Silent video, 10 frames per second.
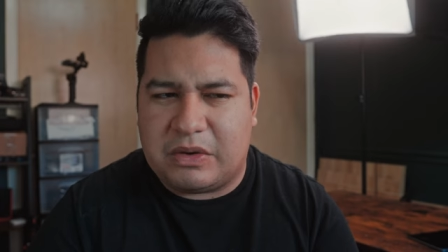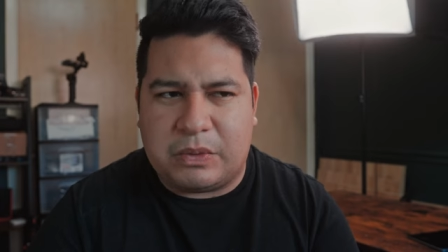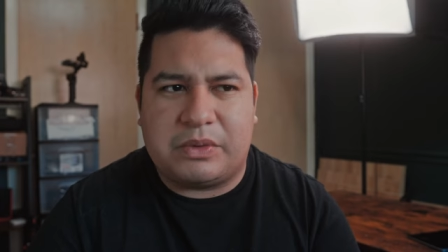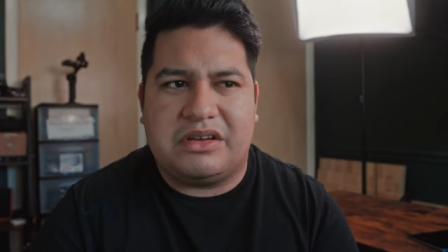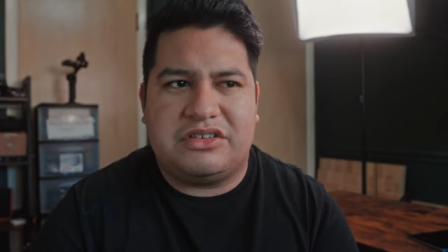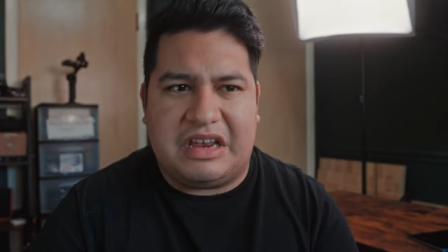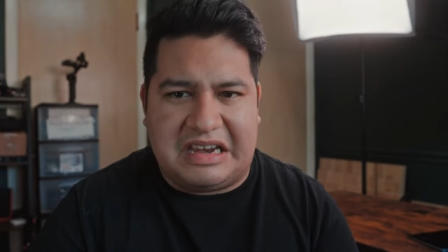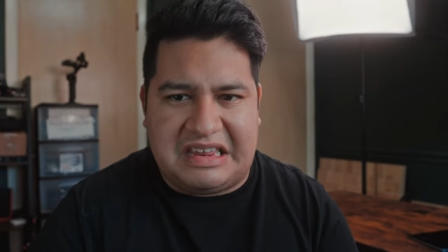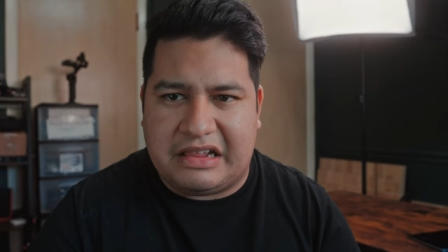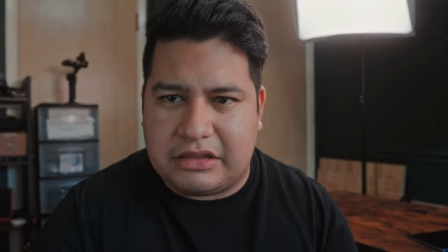orange
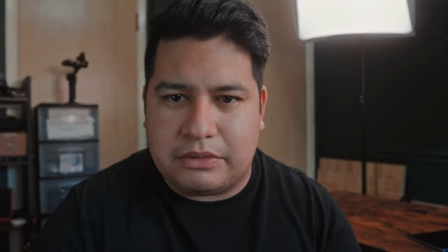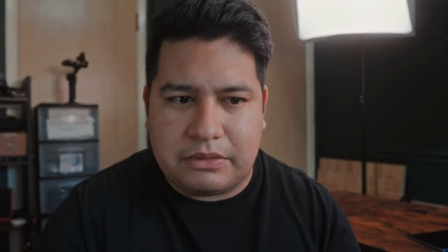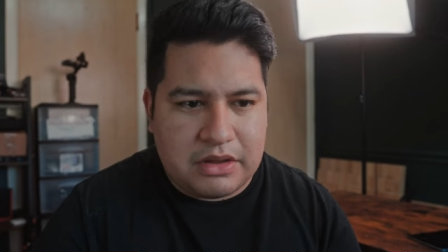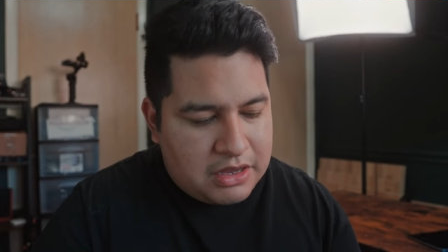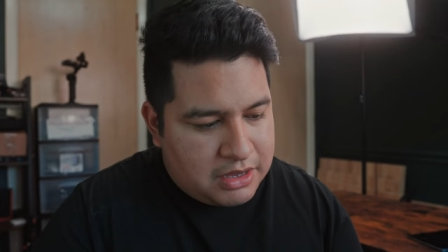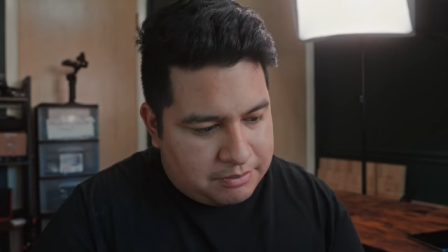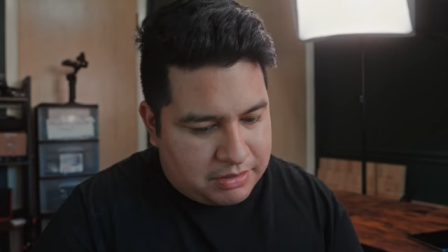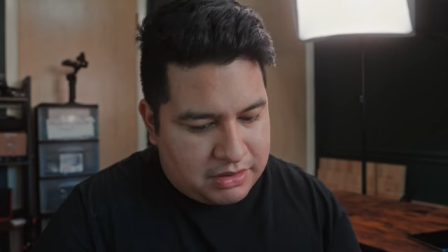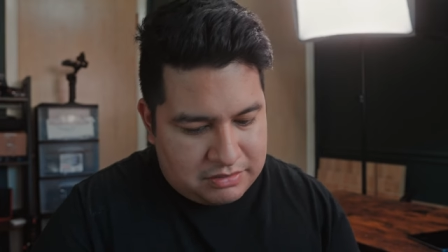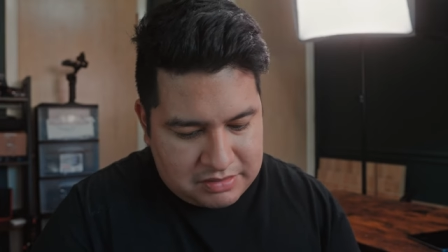and yellow
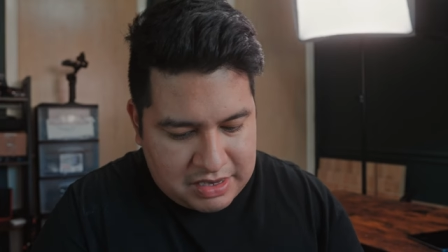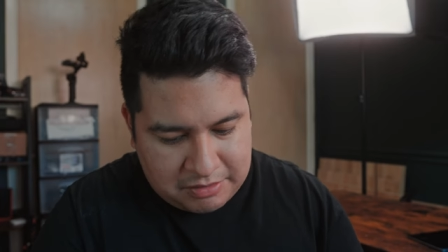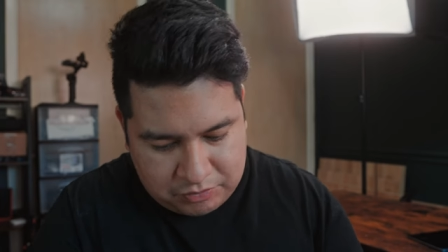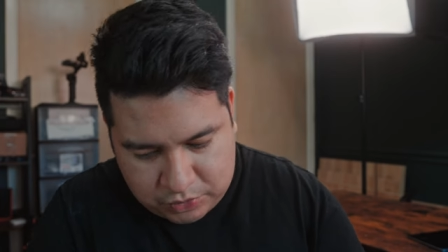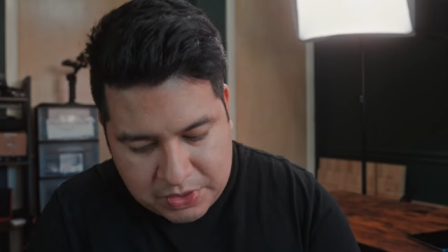but uh,